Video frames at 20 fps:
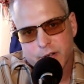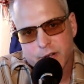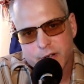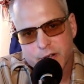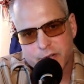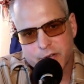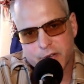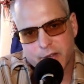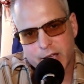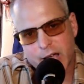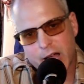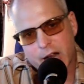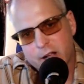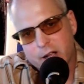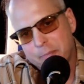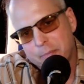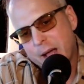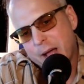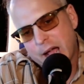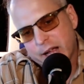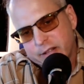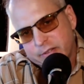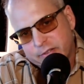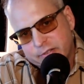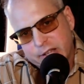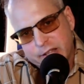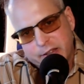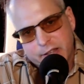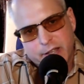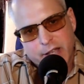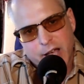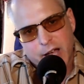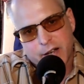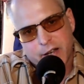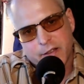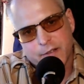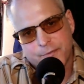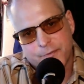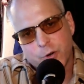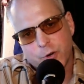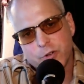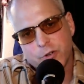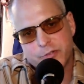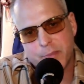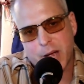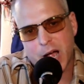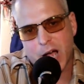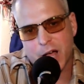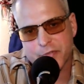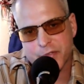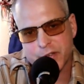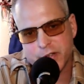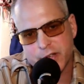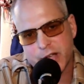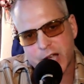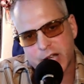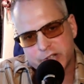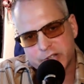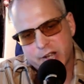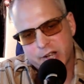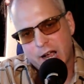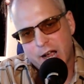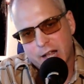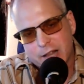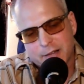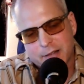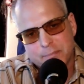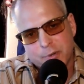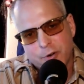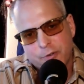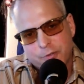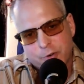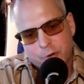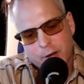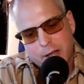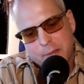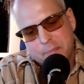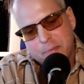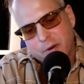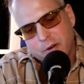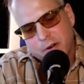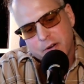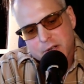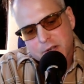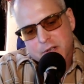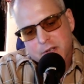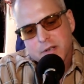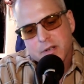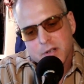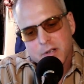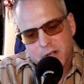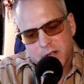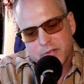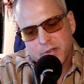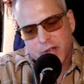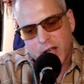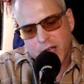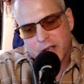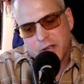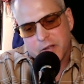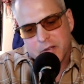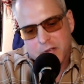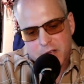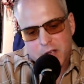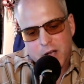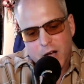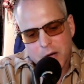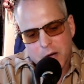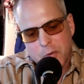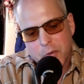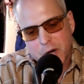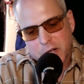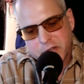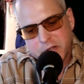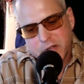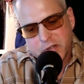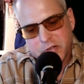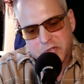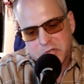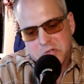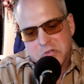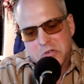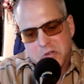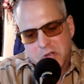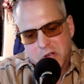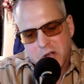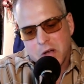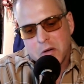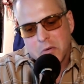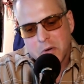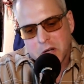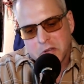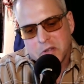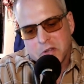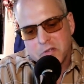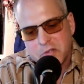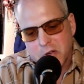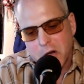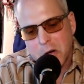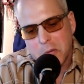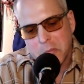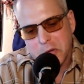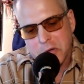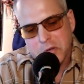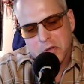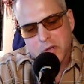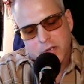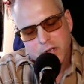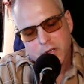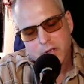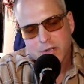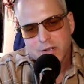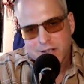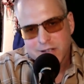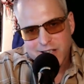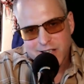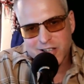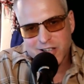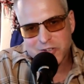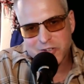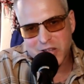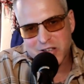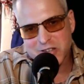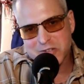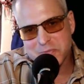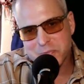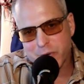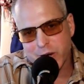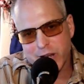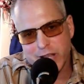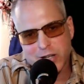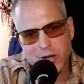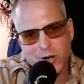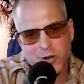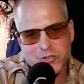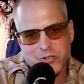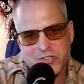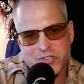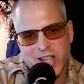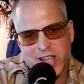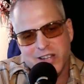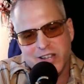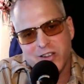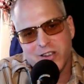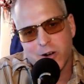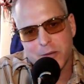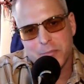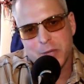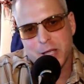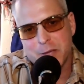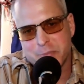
So they got to go back and stick the gun in the fool's mouth, and you got Shia LaBeouf, Creeper. He's like, I want this, homie. It was a pretty cool scene, you know what I mean?